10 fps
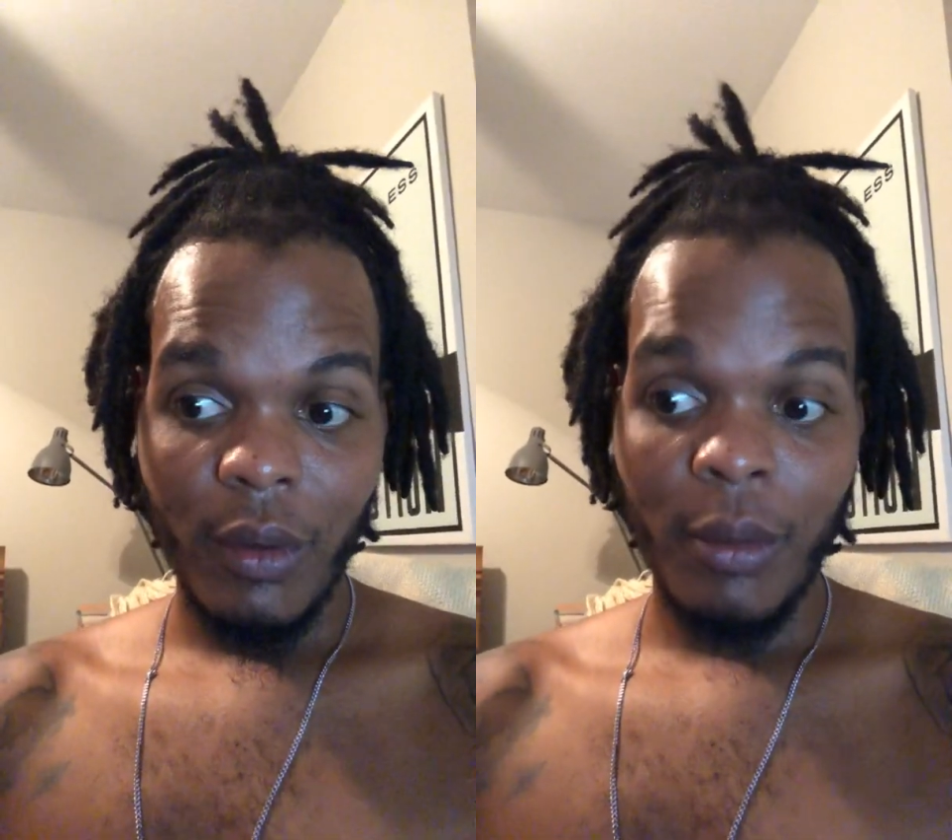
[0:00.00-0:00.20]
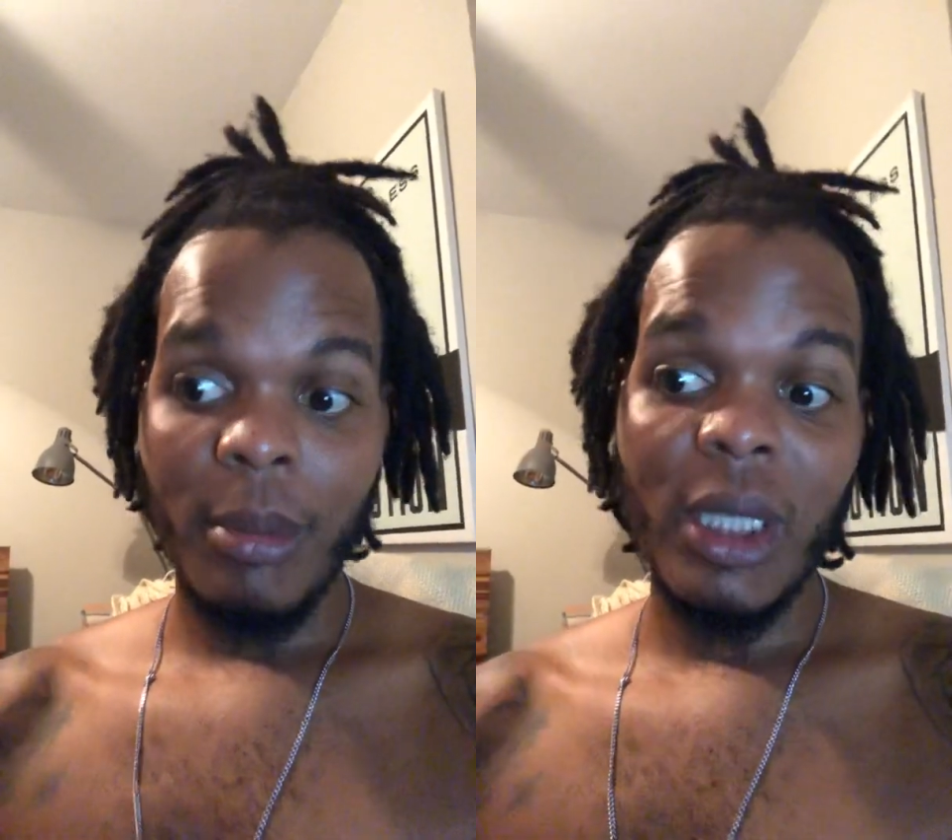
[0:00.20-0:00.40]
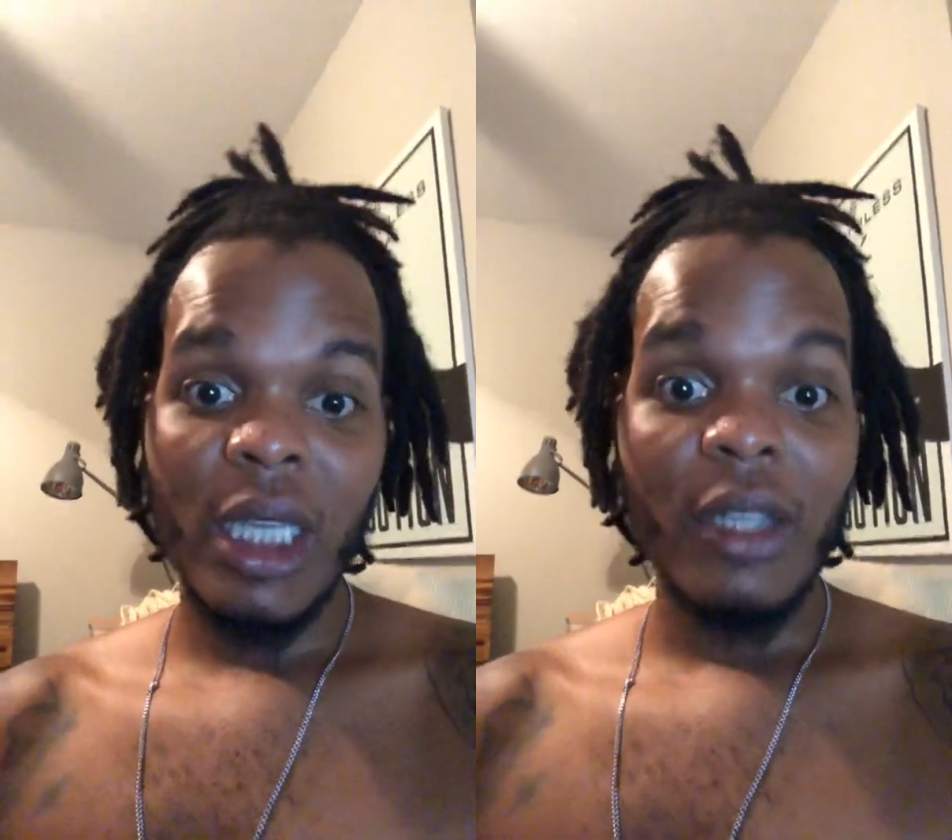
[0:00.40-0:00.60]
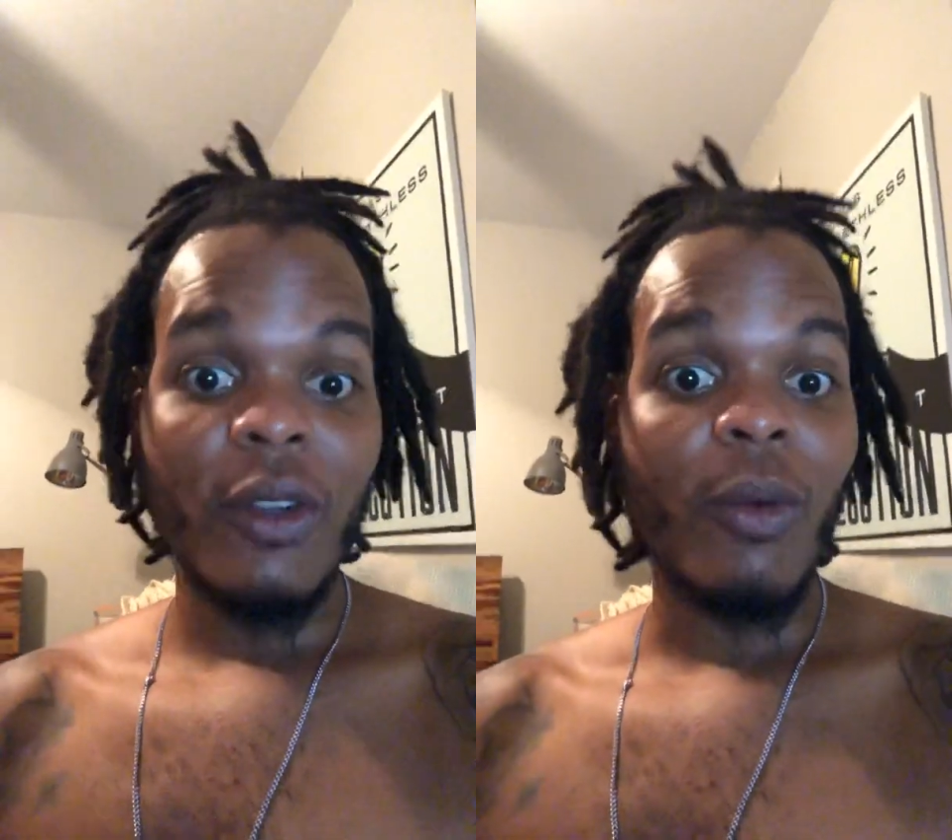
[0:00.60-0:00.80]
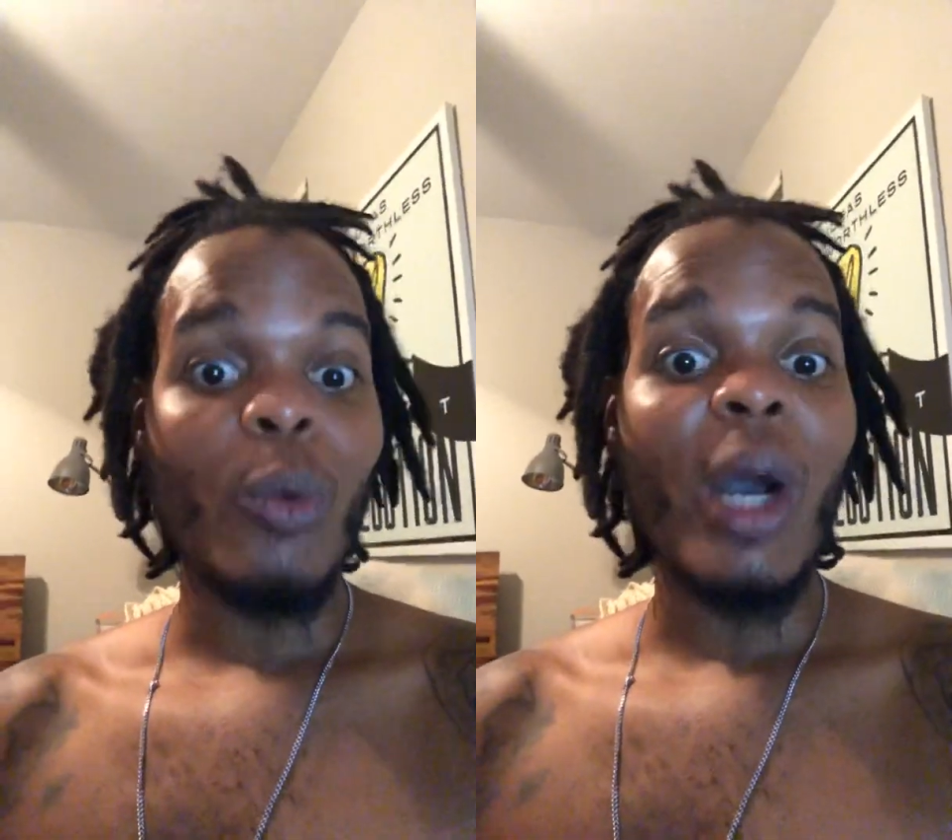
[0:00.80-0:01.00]
because of
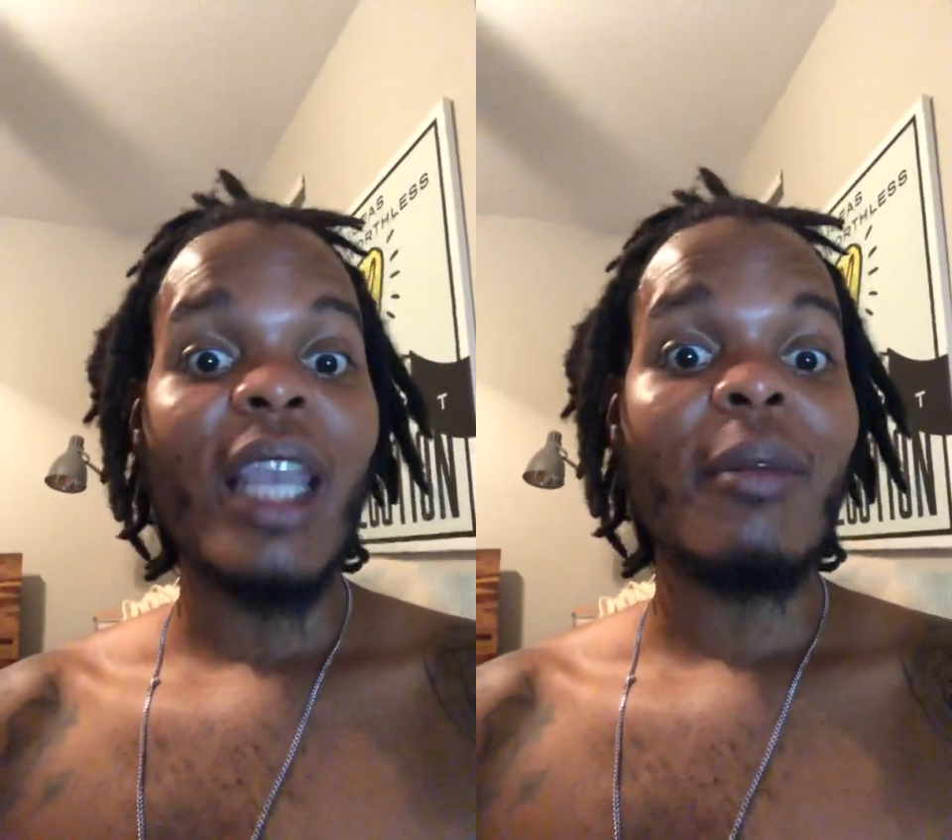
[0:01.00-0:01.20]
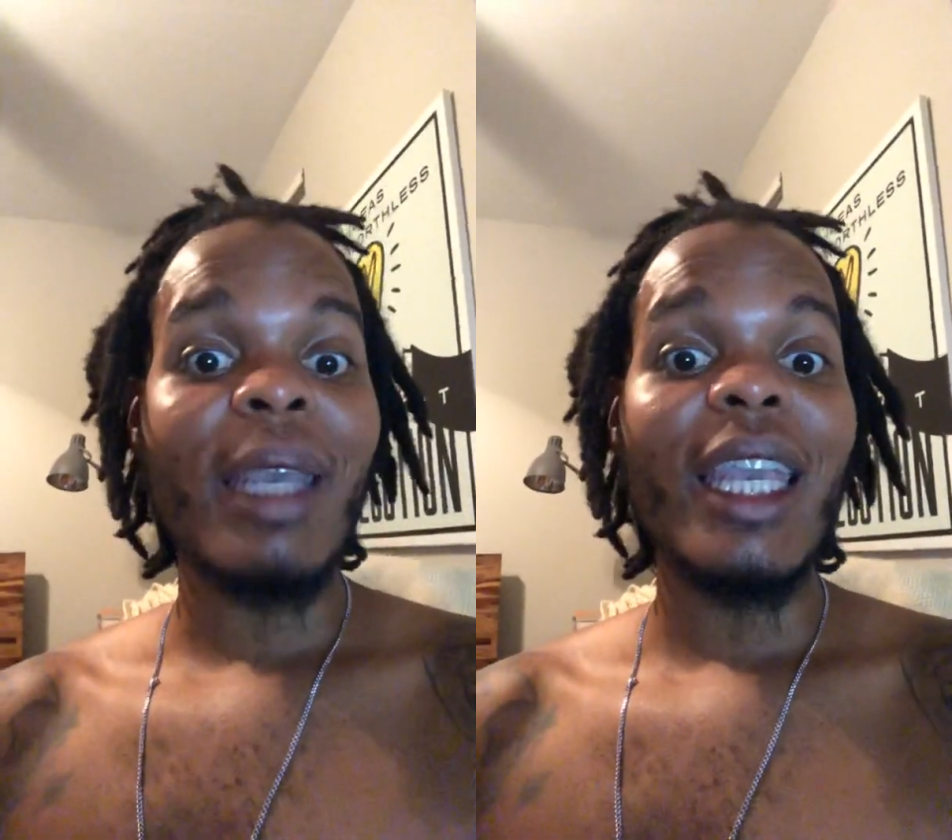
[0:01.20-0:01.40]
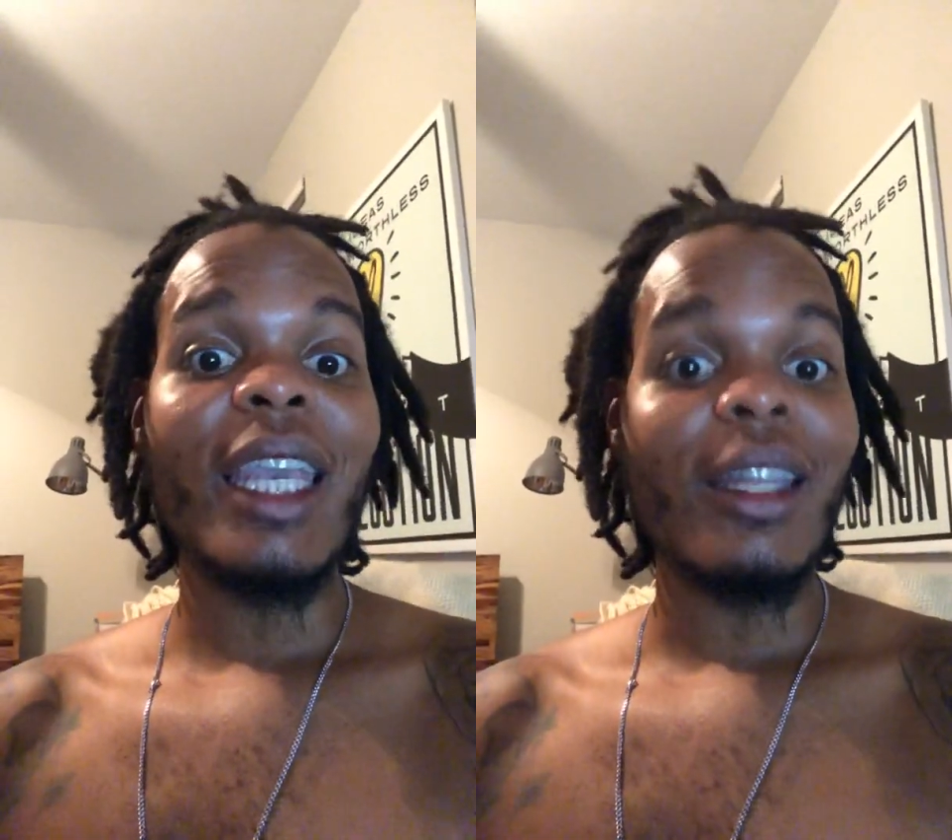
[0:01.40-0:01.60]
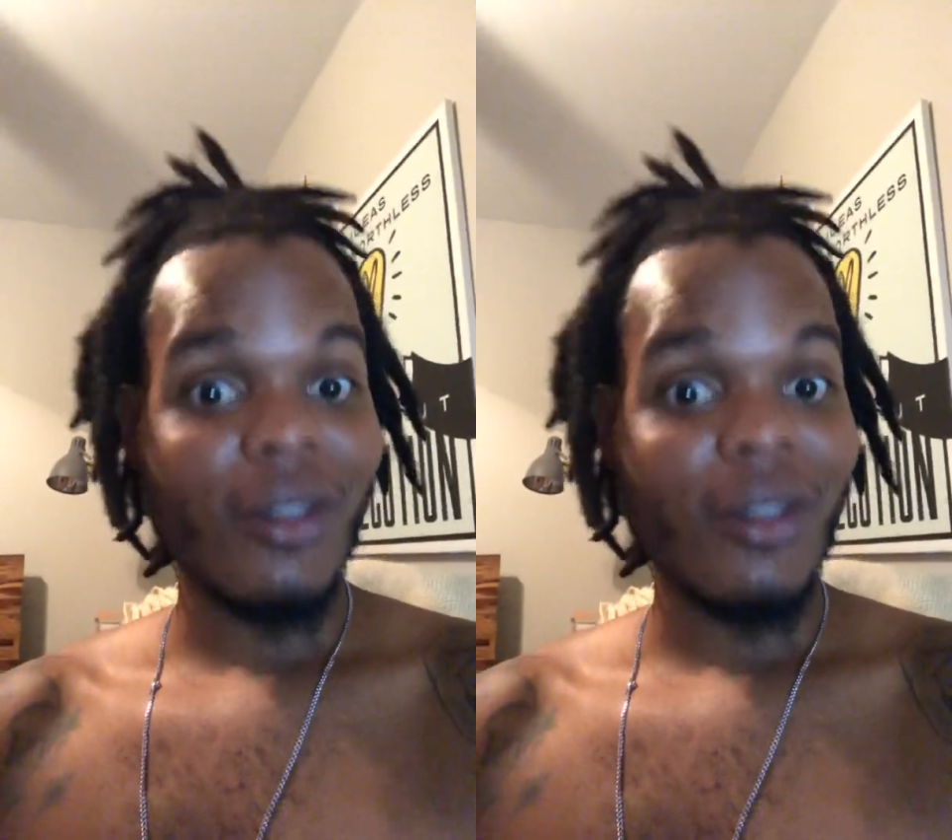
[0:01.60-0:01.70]
a white man